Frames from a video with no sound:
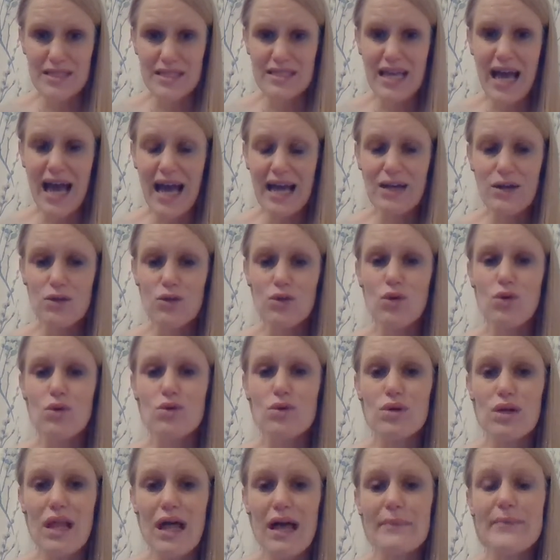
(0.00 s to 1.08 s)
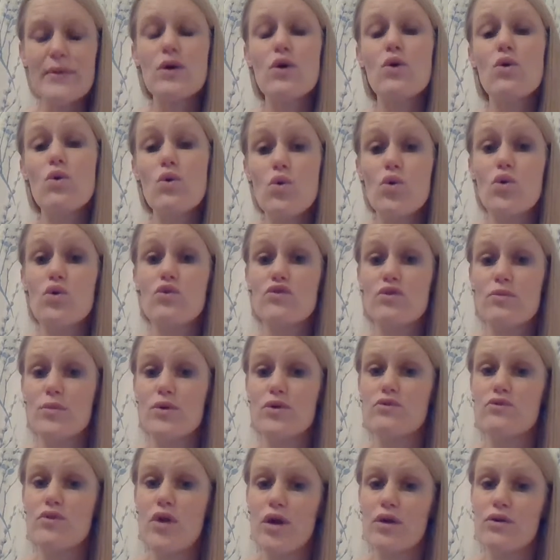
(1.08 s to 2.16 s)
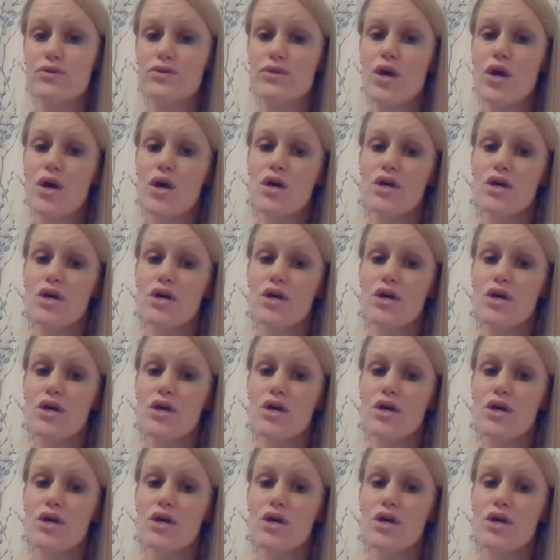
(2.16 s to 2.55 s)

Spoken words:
and pull in all of the components